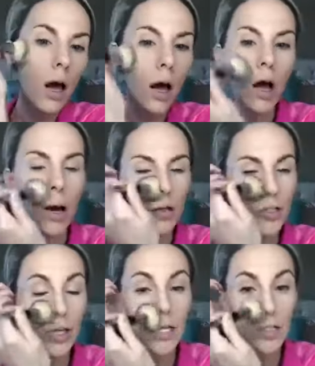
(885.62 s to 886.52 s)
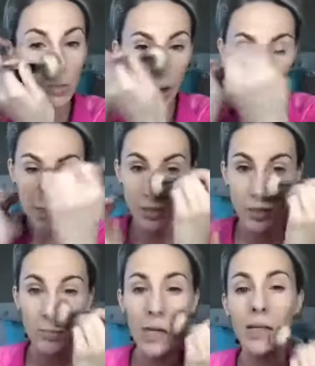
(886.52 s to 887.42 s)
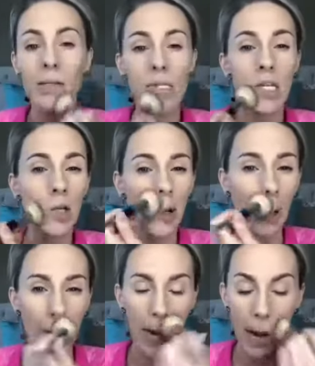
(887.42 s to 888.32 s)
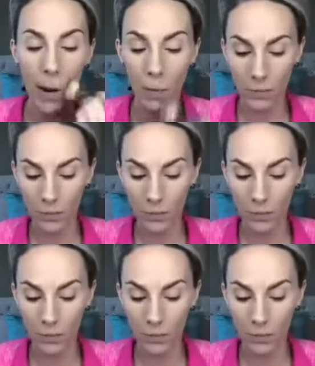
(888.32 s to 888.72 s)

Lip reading: Do you guys want me to do my concealer or no?